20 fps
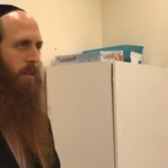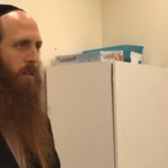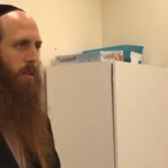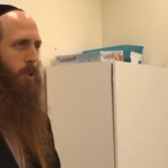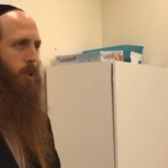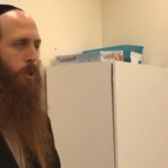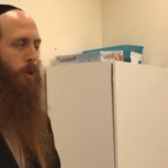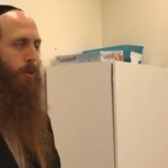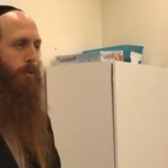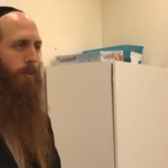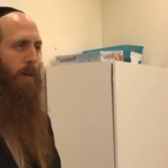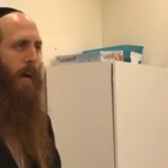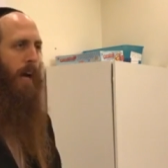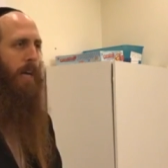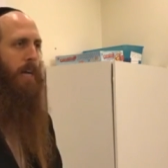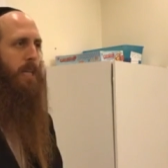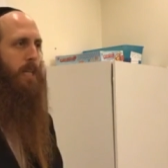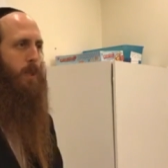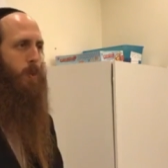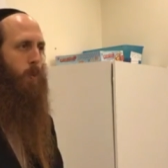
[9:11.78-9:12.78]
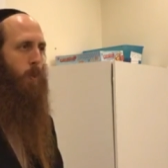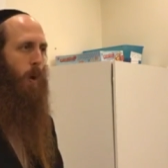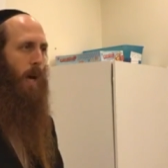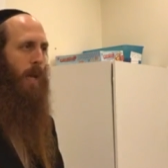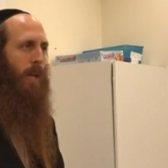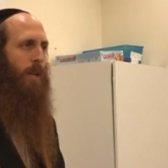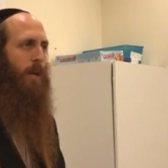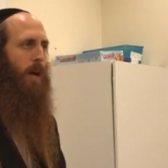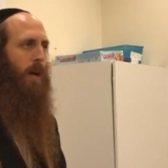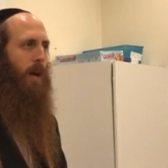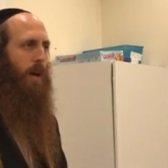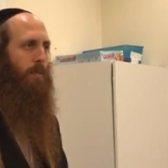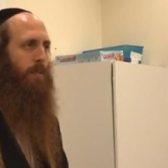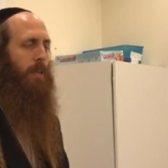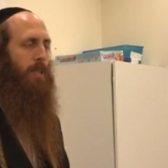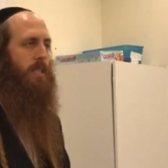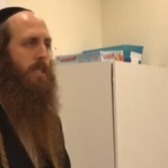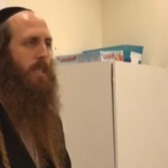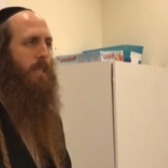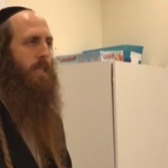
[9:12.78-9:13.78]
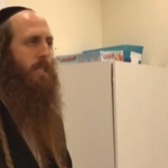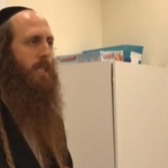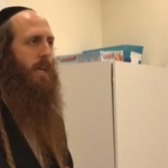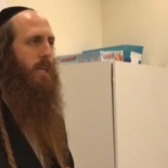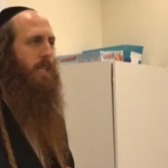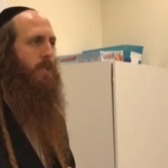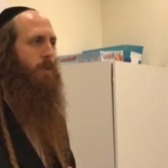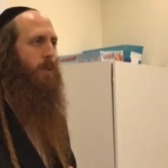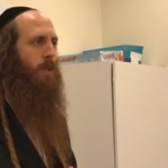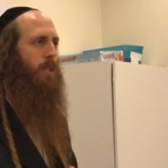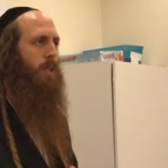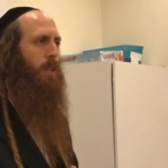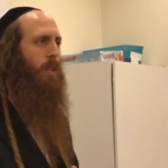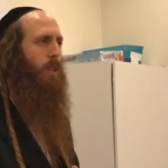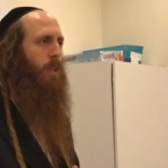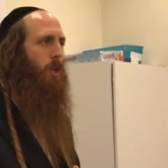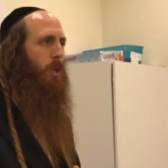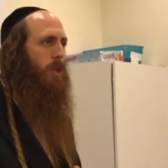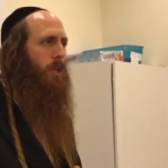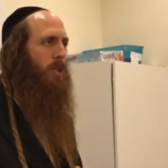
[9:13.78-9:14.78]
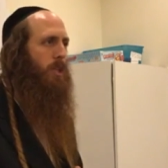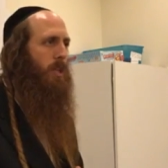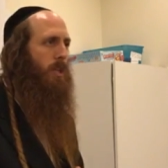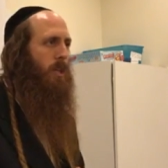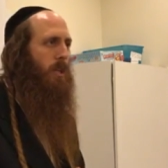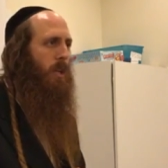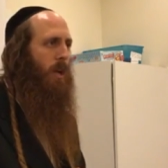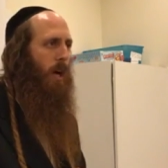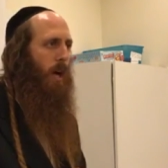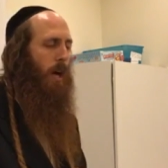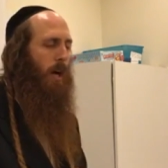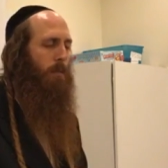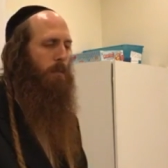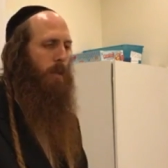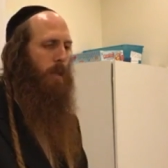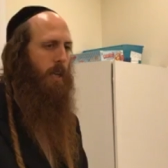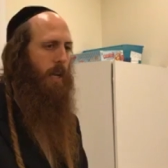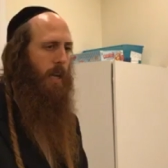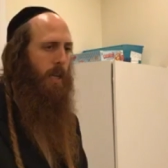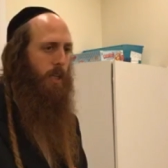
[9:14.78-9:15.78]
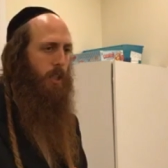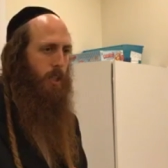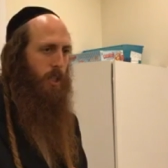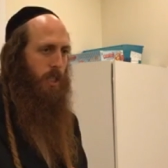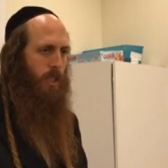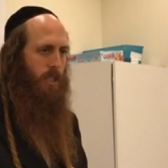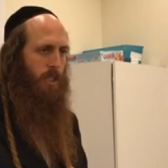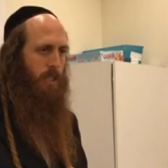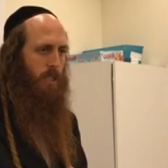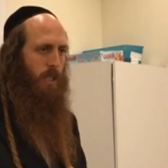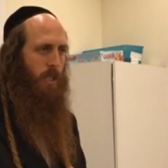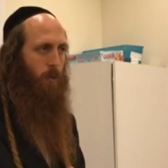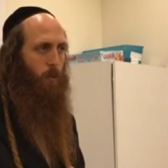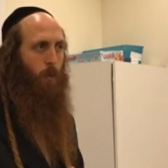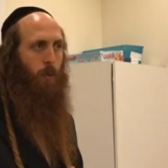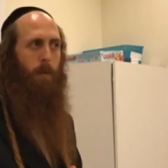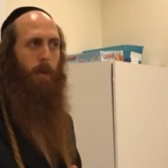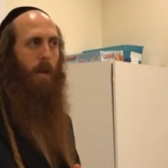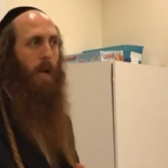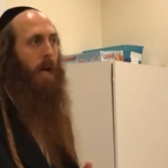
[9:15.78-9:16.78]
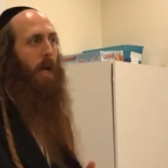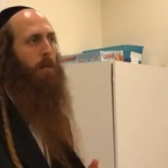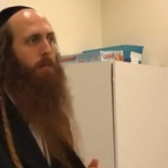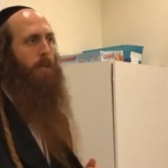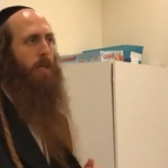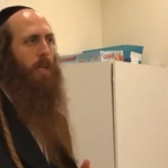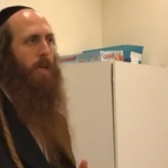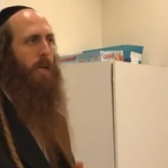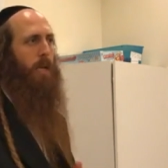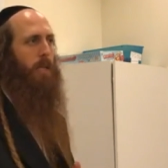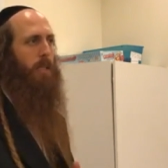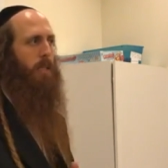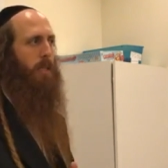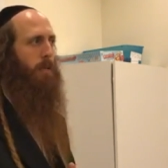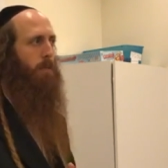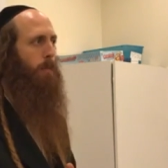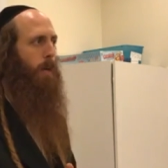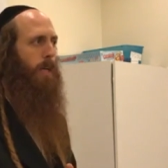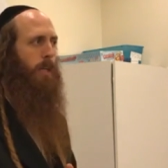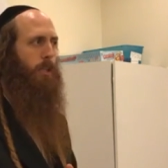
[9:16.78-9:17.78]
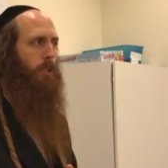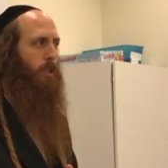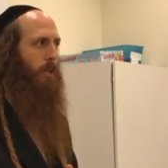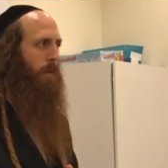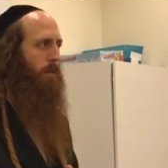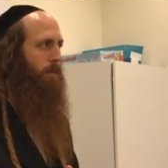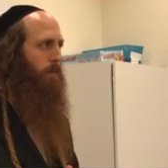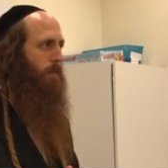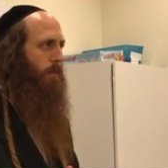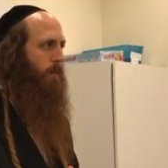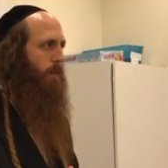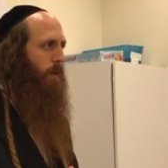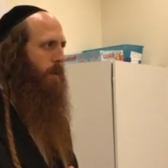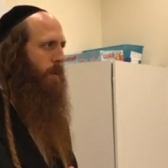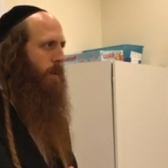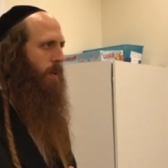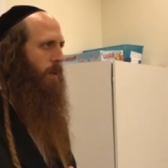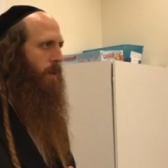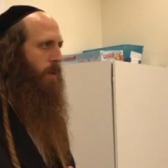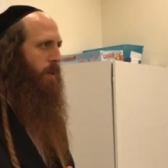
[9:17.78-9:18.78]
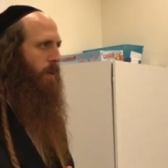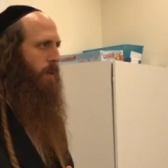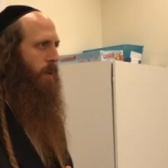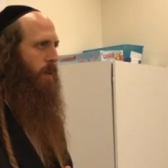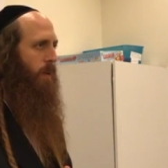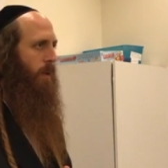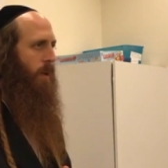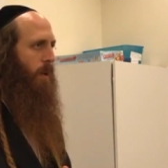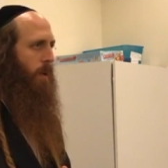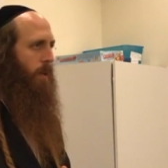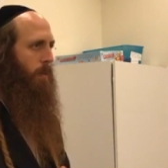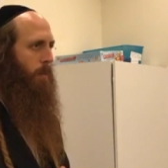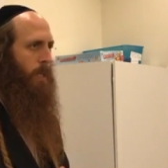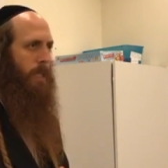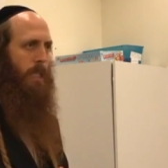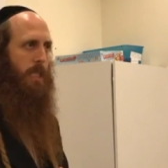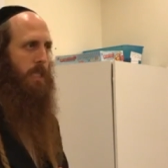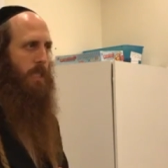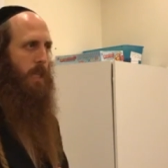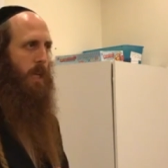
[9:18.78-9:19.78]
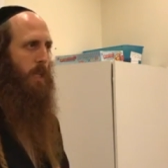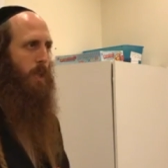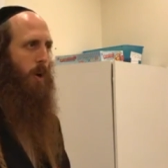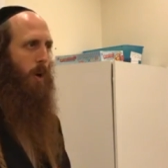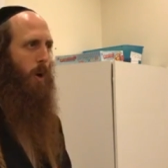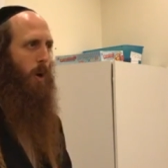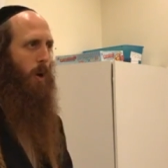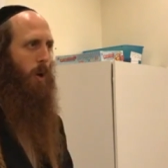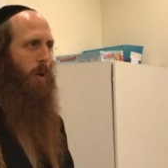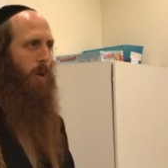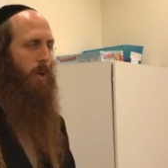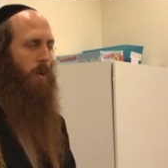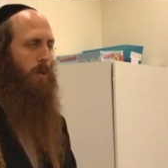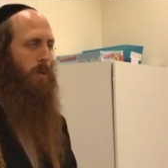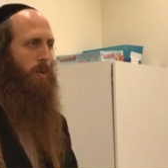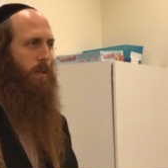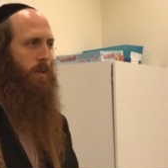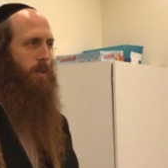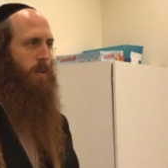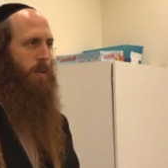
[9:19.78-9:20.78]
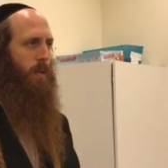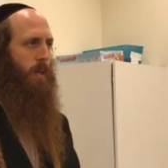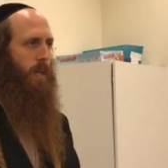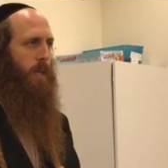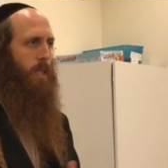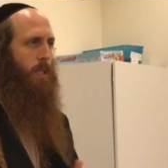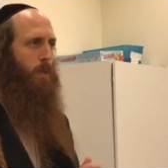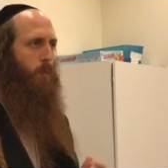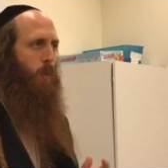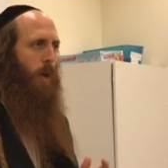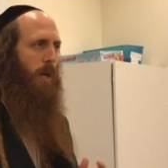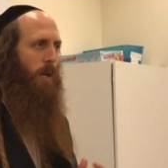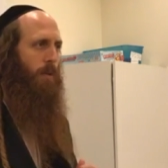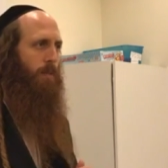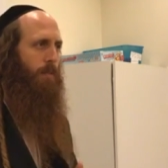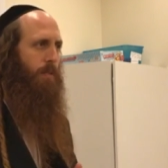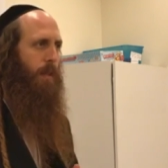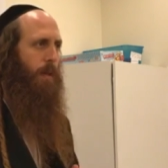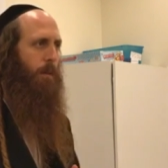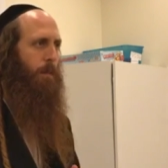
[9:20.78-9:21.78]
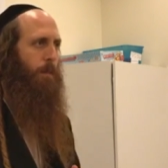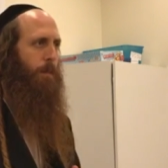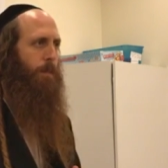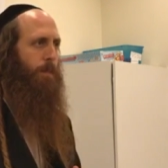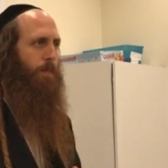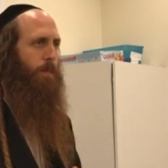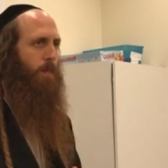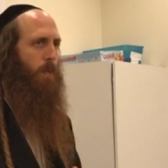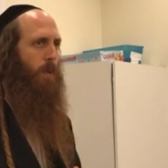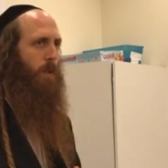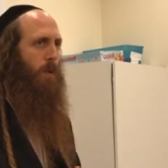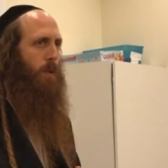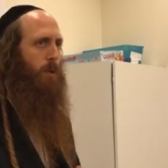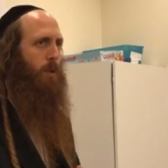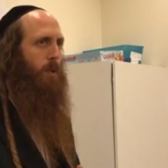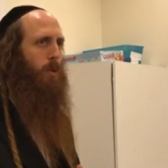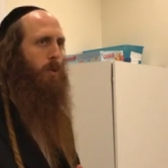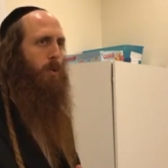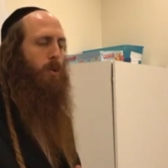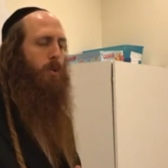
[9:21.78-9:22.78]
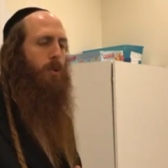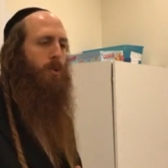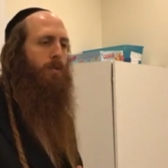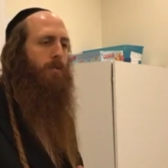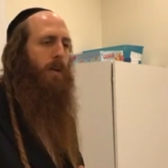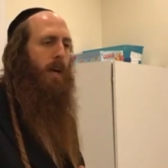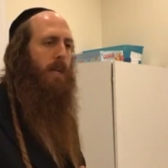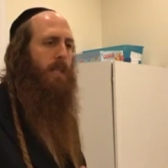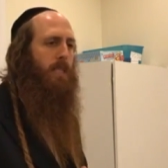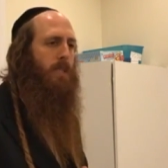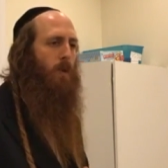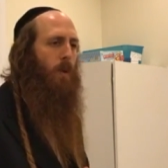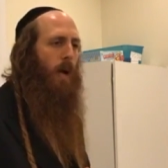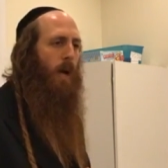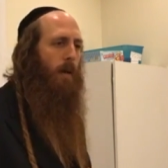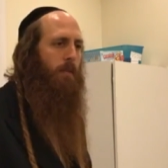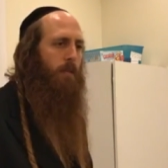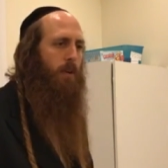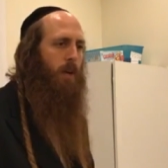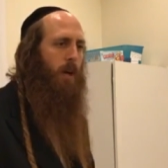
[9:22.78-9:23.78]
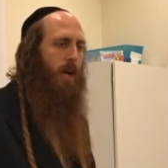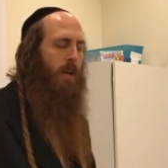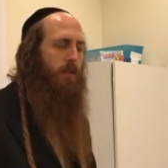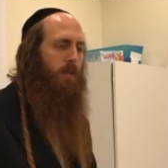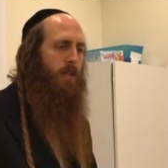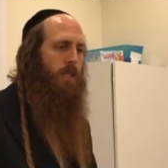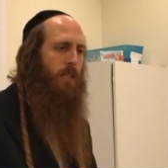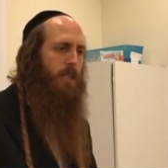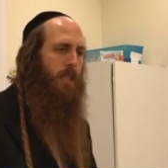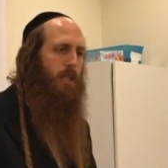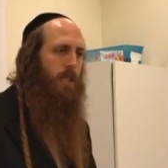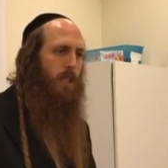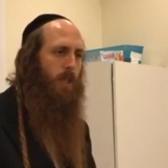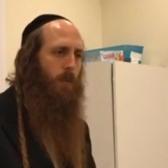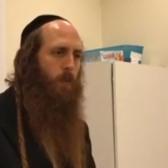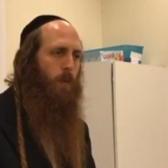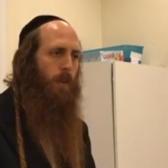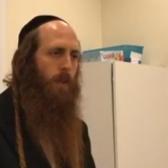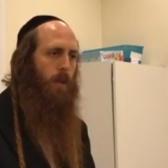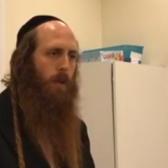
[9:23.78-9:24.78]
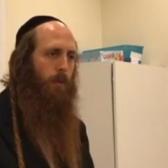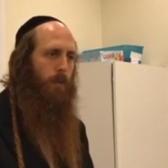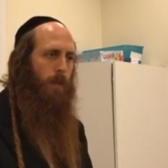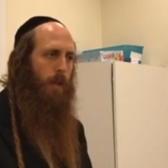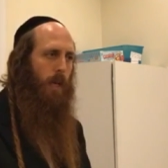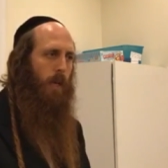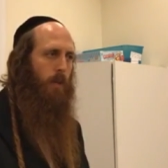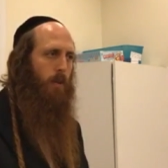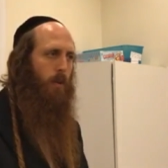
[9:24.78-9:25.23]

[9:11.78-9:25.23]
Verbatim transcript: Tshuva is one of the six hundred thirteen obligations that we've been obligated by Hashem. But it's not all, it's one of them. To do tshuva is to have a conversation with the Creator,